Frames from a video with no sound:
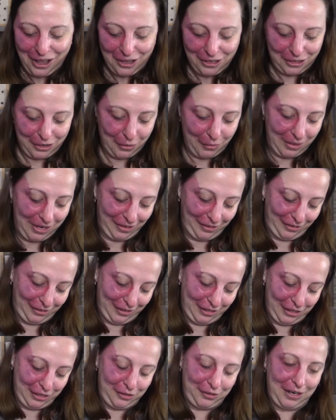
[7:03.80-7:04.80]
so we are
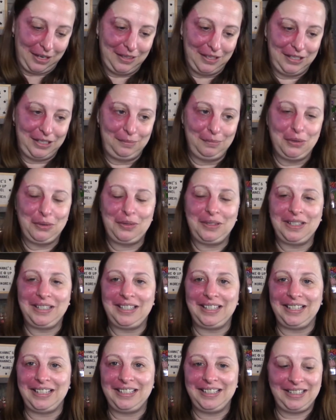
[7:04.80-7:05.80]
going to try the Smooth
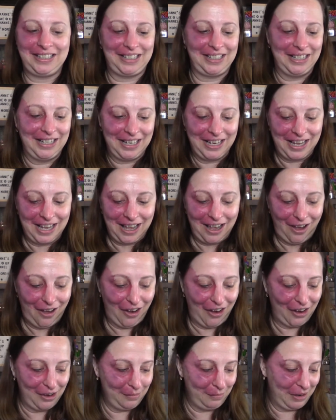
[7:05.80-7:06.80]
Assist
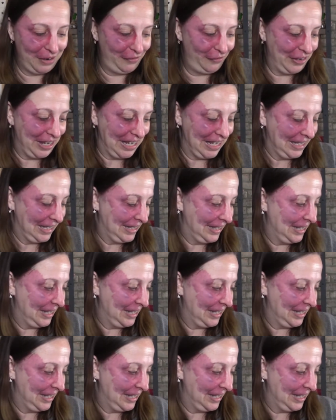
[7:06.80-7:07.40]
on my face.